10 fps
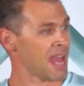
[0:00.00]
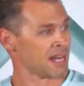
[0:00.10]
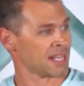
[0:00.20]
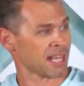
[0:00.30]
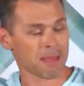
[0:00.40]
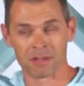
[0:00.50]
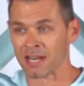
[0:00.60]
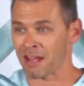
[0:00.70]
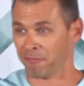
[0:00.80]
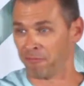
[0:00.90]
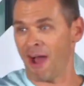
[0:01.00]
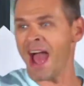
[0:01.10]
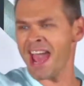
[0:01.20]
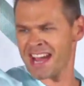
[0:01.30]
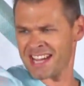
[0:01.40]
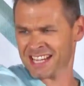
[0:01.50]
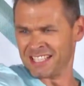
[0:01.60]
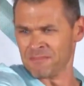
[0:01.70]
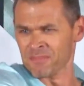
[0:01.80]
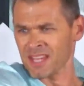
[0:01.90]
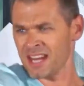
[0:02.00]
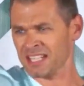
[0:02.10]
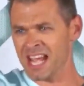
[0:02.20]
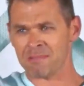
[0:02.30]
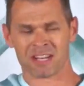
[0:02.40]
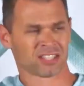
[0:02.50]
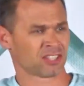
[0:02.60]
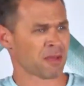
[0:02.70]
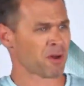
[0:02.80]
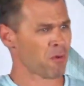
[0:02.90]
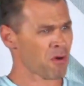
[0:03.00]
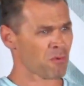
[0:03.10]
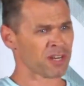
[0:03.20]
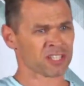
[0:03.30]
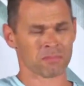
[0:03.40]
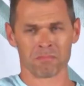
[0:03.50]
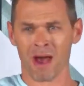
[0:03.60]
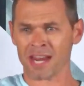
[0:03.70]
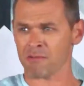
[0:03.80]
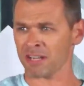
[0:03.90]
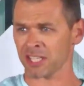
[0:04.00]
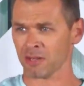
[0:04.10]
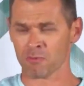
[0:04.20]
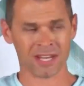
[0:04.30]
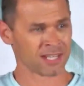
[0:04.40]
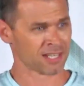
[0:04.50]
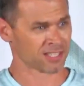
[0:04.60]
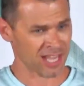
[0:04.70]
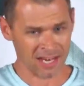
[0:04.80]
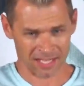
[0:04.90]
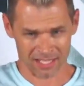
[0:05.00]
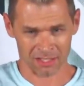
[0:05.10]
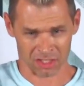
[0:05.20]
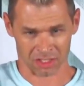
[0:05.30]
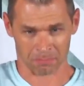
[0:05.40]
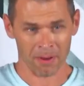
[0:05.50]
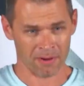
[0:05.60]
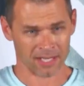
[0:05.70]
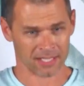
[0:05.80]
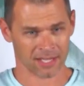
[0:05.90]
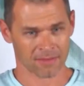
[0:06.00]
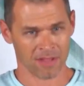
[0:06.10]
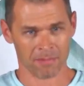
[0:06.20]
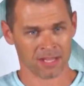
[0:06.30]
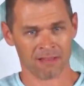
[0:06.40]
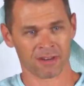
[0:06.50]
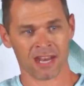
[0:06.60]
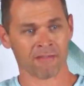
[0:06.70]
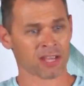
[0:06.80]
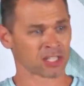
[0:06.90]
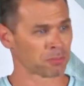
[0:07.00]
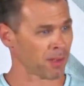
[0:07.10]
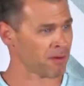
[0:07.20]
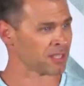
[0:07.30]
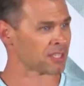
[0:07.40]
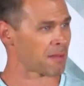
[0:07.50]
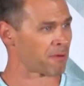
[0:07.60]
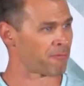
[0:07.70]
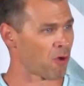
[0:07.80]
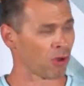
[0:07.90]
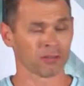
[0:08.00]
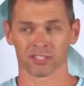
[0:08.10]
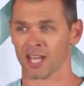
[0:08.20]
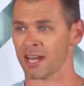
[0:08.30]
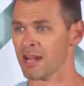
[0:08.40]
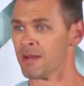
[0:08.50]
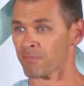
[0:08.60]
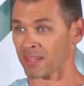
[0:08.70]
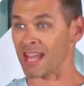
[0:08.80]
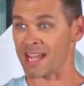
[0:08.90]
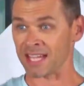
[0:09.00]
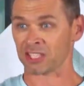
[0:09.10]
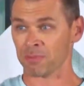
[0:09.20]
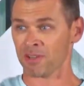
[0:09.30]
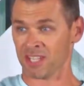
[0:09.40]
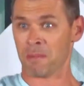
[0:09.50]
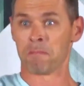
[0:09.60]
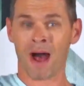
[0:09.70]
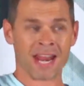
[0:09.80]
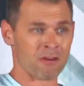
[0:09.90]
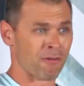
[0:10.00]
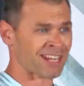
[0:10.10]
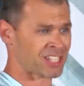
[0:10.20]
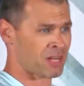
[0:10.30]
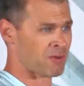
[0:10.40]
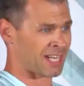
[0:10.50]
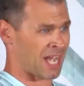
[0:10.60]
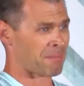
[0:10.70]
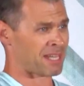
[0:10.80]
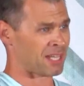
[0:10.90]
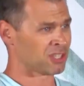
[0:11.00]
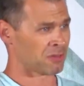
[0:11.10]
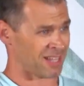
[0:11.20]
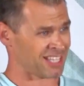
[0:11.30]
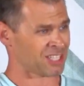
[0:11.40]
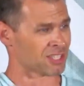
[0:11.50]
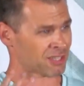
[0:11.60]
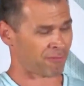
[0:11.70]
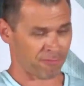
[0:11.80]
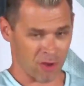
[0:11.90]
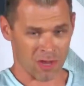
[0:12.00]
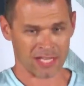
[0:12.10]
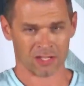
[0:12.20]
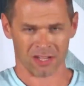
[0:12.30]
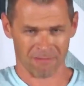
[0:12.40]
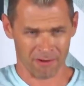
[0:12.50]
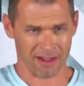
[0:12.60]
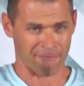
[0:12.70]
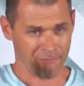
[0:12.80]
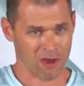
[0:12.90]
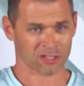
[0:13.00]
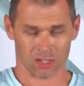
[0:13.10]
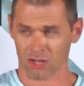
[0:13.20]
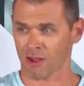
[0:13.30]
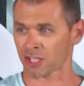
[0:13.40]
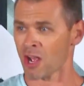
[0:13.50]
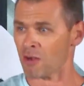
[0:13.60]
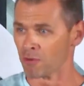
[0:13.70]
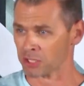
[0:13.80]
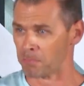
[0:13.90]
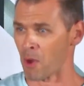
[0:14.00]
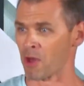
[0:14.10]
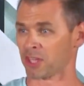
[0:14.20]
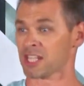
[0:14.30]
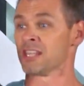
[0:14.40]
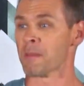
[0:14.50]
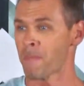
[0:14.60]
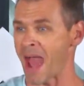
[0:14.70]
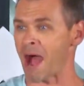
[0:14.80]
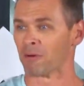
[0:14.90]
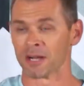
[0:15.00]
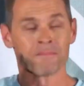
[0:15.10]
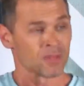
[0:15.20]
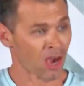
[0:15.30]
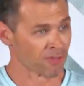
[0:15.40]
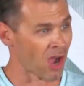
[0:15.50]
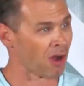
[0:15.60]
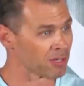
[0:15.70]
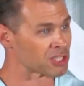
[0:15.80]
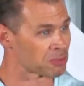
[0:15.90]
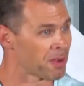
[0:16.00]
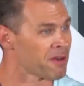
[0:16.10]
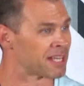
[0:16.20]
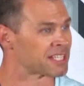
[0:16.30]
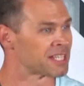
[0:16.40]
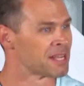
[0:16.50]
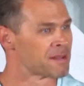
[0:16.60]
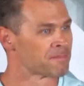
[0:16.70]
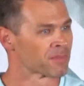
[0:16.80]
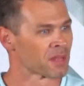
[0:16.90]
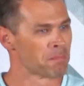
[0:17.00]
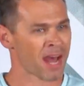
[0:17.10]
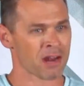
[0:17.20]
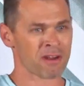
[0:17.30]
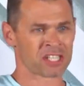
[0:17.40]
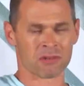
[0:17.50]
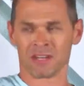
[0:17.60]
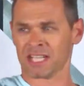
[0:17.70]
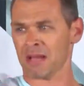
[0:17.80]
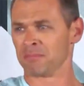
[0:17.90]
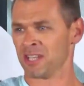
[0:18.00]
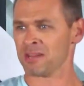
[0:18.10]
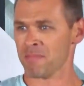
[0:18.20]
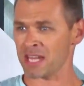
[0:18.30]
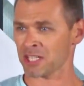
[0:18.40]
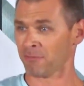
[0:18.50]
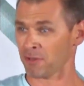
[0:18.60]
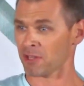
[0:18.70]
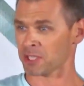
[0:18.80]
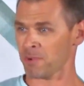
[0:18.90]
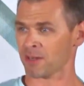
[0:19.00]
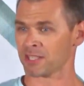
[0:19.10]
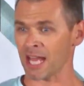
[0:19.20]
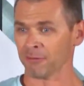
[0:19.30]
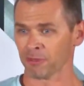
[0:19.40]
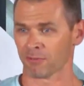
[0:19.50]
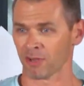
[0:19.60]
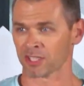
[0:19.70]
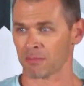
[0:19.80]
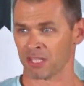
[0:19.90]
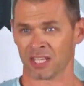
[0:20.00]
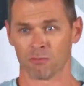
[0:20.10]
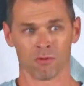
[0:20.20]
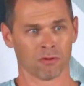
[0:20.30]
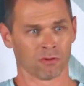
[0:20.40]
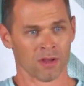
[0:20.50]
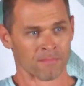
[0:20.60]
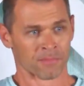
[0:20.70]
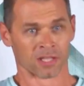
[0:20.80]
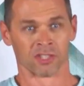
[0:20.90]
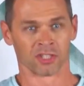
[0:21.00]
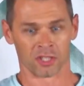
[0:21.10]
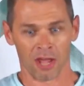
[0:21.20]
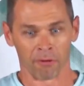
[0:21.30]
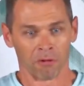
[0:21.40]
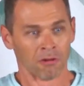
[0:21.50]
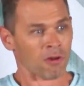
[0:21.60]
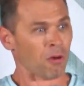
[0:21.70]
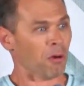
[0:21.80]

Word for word: And he came in like fire. And it came in it separate. What, what does a mighty rushing wind sound like in the spirit? I mean, they've never experienced that before. All of a sudden, they experiencing a mighty rushing wind coming into them. This is the early church. The very first church was birthed in the power of the Holy Spirit. Mighty rushing wind comes in. Imagine if you experience that for the first time. You think, whoa, is this a devil?